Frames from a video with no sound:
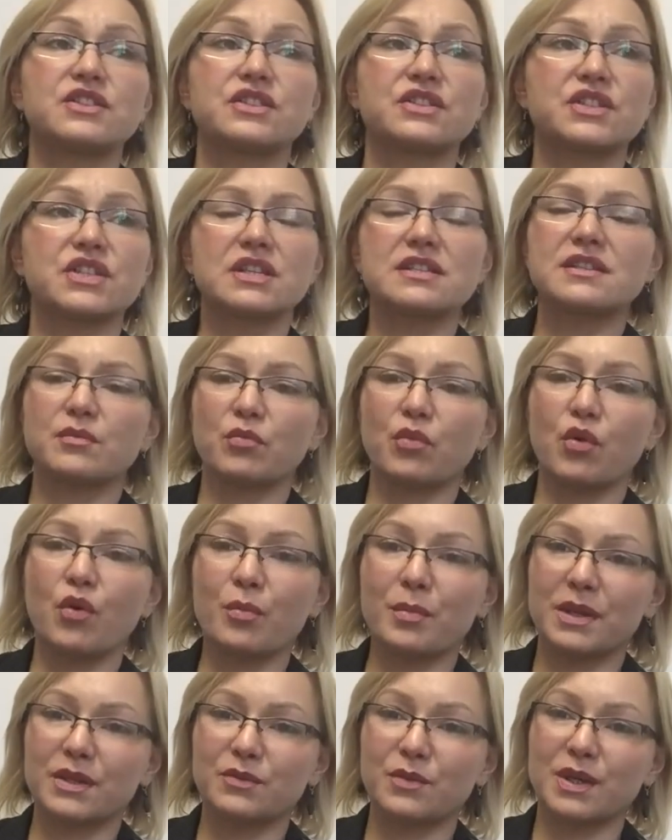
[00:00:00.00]
just the
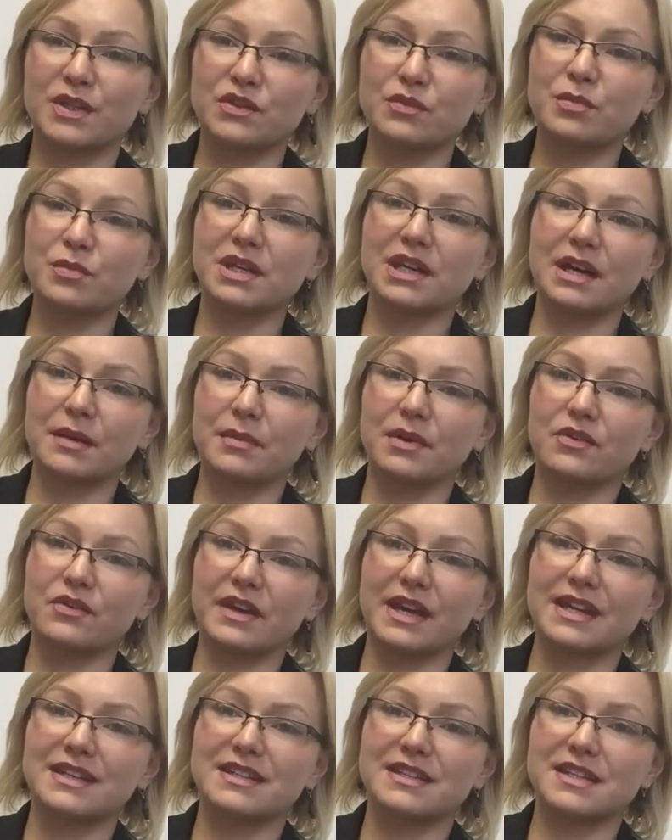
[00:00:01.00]
moment when you become
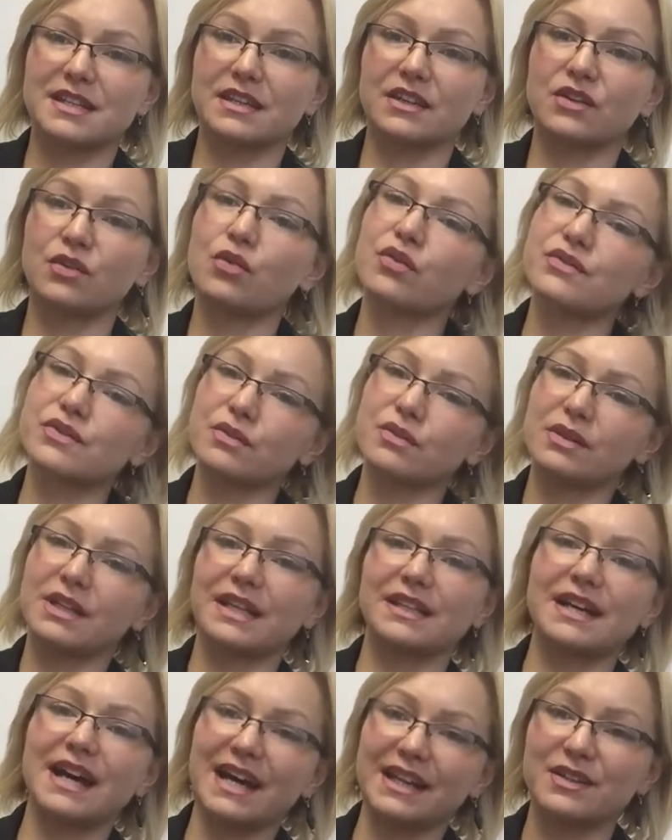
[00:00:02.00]
authentic, you also
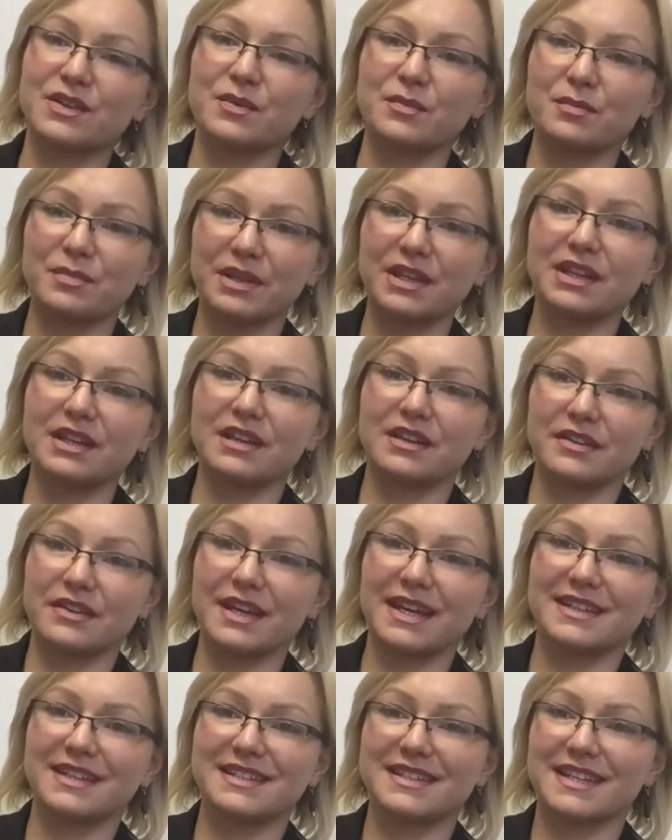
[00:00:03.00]
let others be
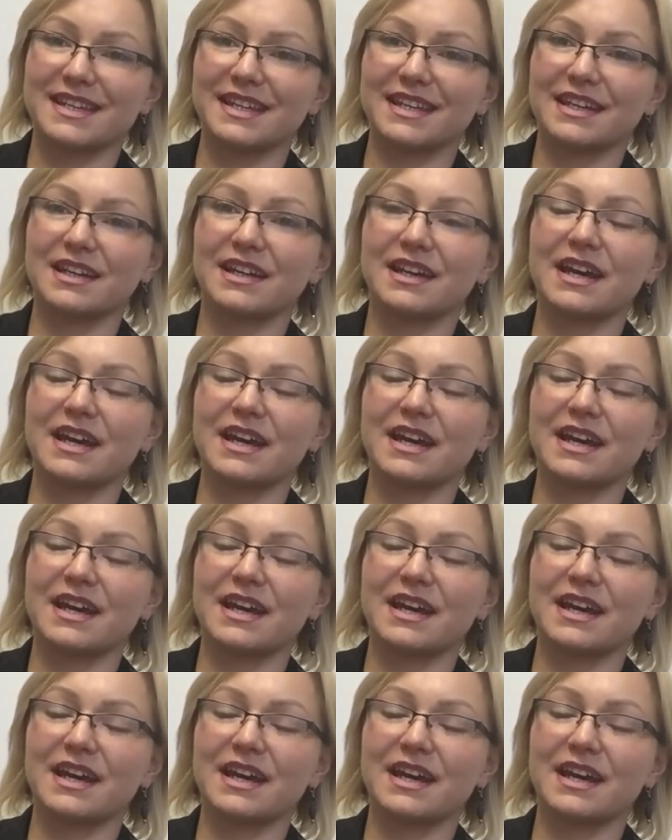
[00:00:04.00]
authentic.